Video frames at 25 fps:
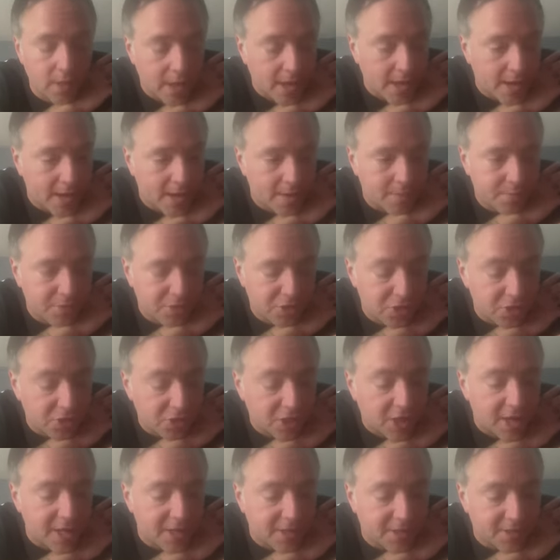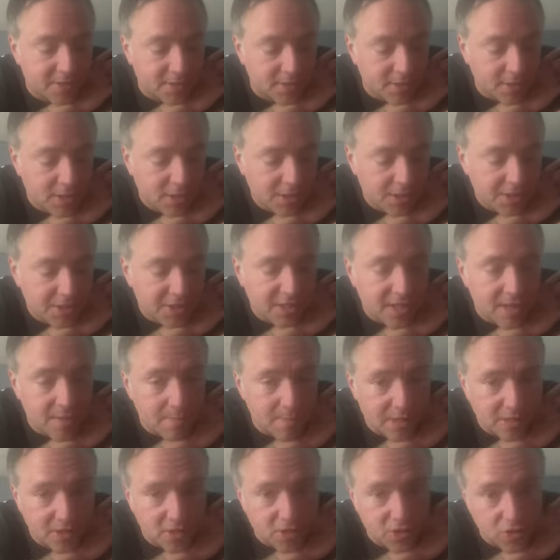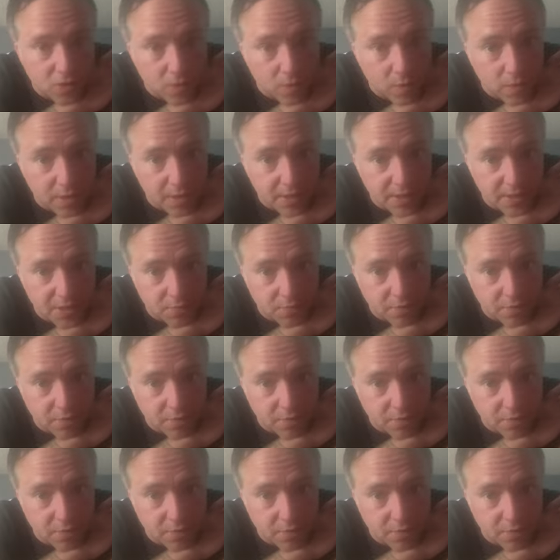I was just kind of skimming the stories